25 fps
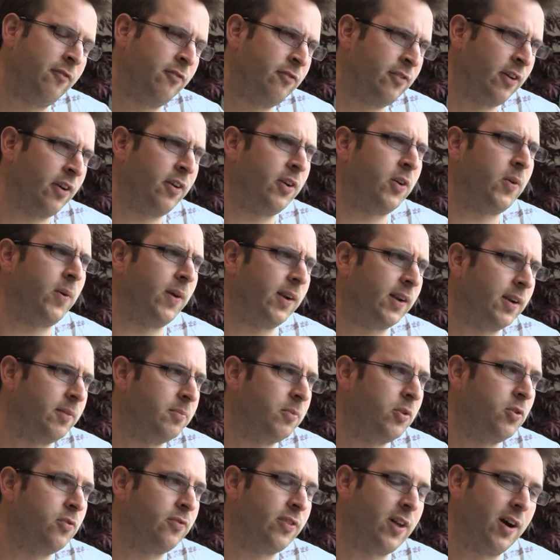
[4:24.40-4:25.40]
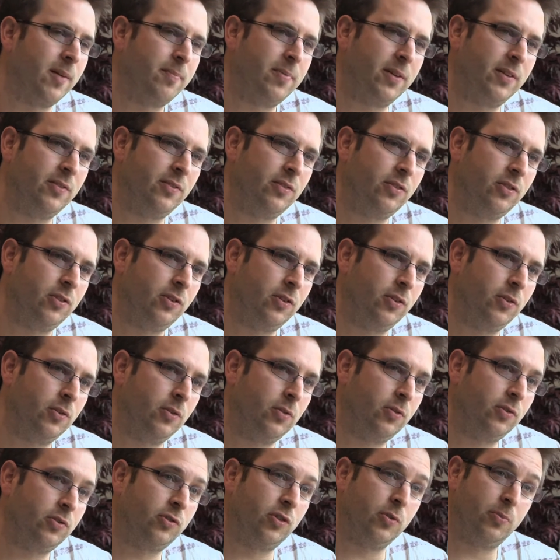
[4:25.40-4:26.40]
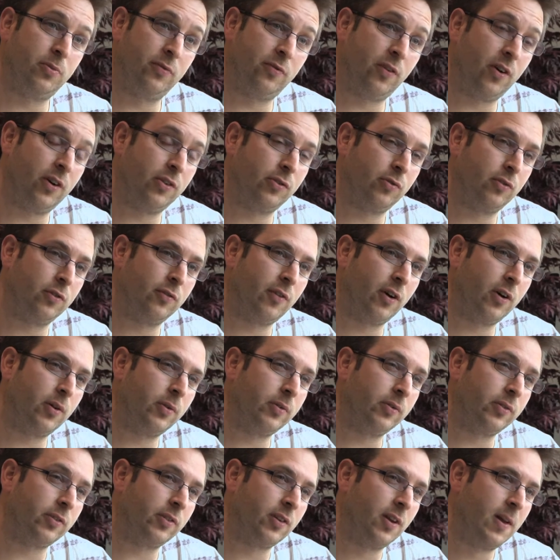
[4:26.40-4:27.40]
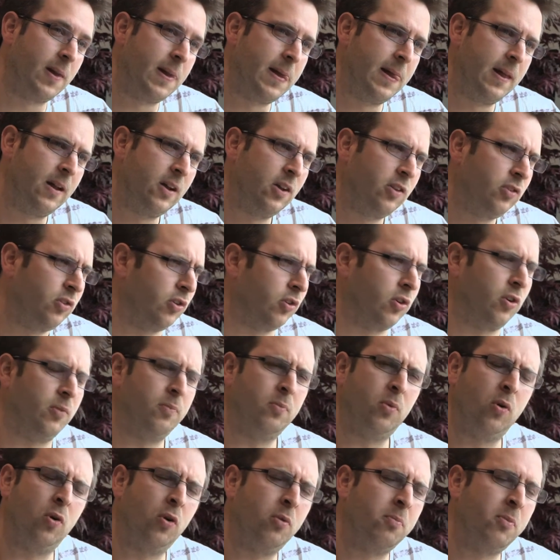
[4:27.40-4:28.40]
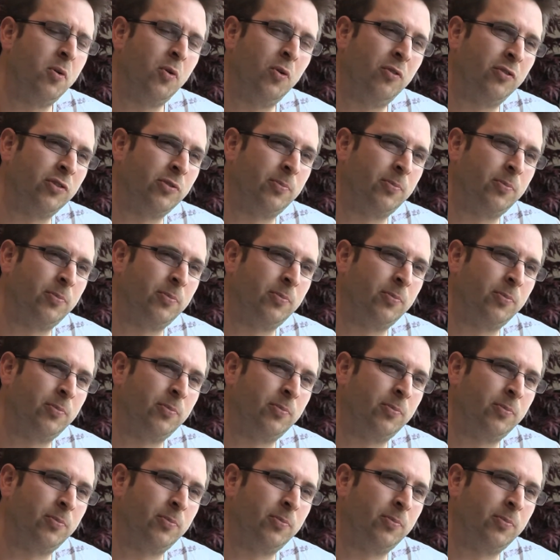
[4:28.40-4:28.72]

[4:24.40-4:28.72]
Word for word: very quickly moved up into supervisory roles. Took on more and more